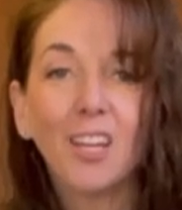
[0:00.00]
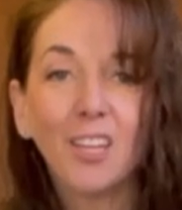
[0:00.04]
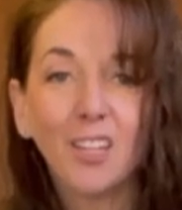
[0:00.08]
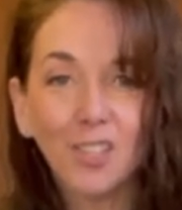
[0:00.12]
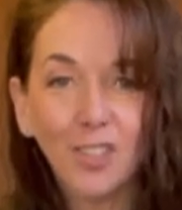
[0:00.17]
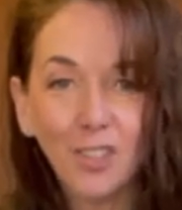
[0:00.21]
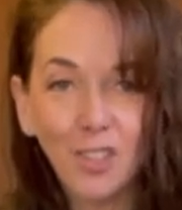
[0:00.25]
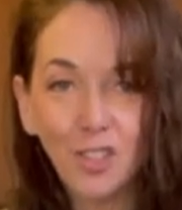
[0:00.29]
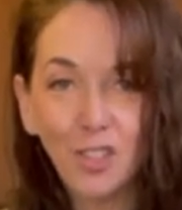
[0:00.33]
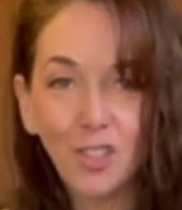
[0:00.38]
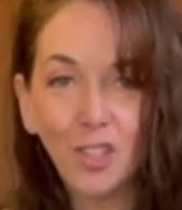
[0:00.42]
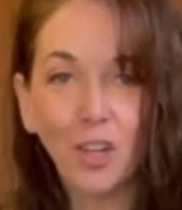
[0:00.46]

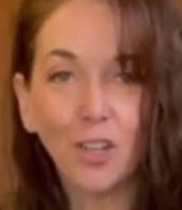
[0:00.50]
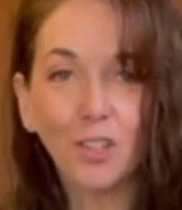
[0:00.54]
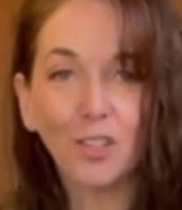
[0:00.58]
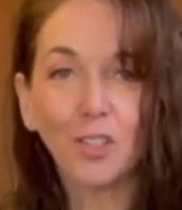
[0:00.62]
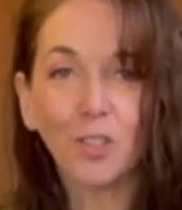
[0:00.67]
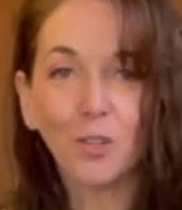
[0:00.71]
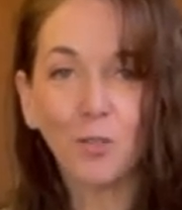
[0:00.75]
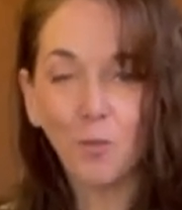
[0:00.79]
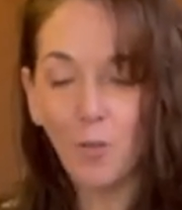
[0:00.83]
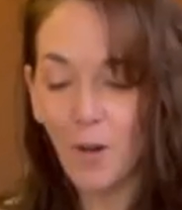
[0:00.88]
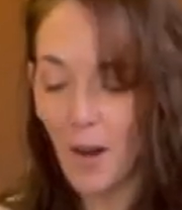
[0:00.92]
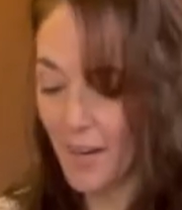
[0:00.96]
you'll start
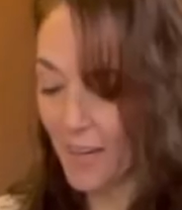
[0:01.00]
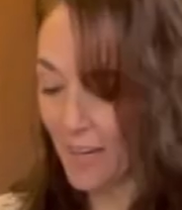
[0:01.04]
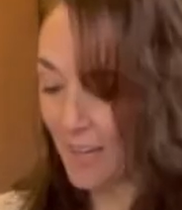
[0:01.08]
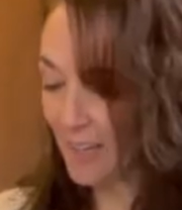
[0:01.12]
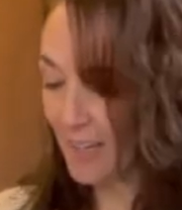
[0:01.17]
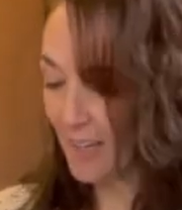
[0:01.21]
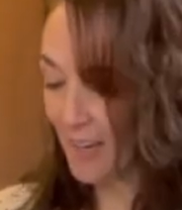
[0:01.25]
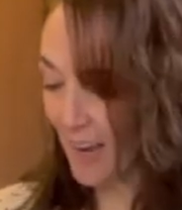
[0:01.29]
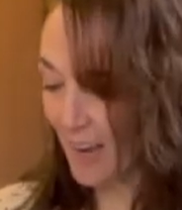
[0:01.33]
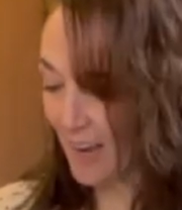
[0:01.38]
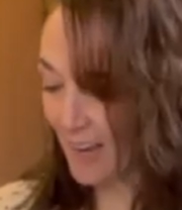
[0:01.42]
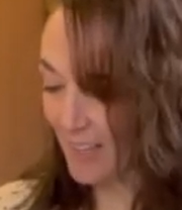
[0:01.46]
to
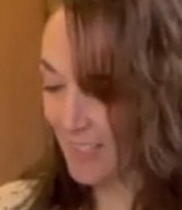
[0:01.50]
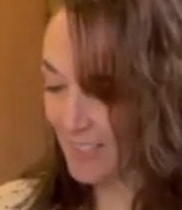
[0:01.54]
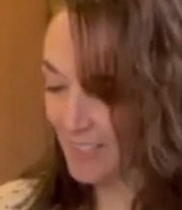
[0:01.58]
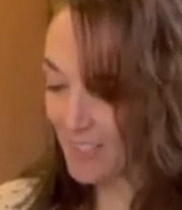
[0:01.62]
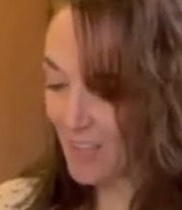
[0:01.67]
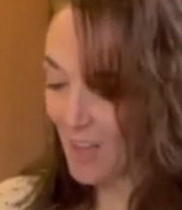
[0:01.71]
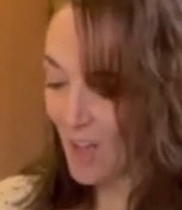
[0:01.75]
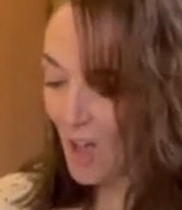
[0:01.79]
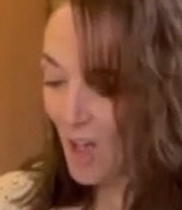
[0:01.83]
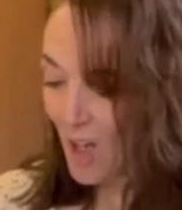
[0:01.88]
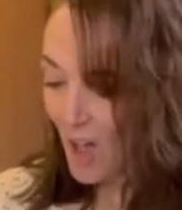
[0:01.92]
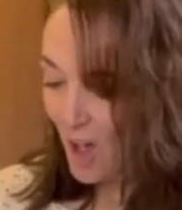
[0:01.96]
recognize
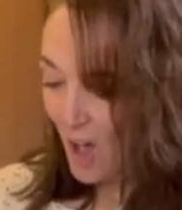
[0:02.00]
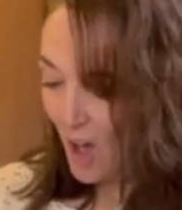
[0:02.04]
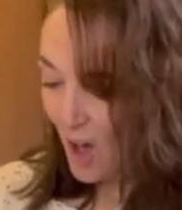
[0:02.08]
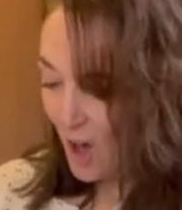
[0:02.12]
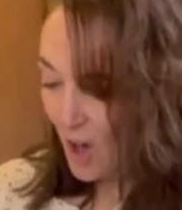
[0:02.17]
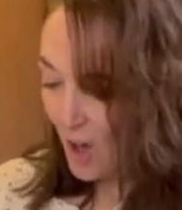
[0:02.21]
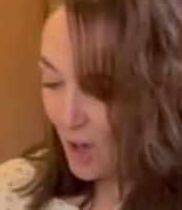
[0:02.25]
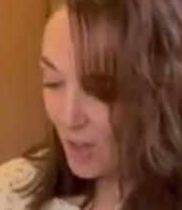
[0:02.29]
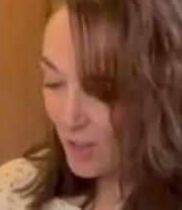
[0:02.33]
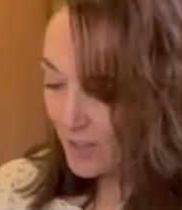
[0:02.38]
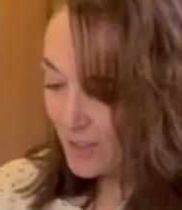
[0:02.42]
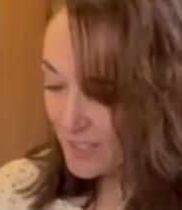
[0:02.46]

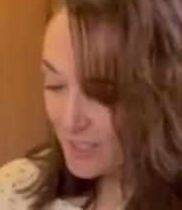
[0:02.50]
all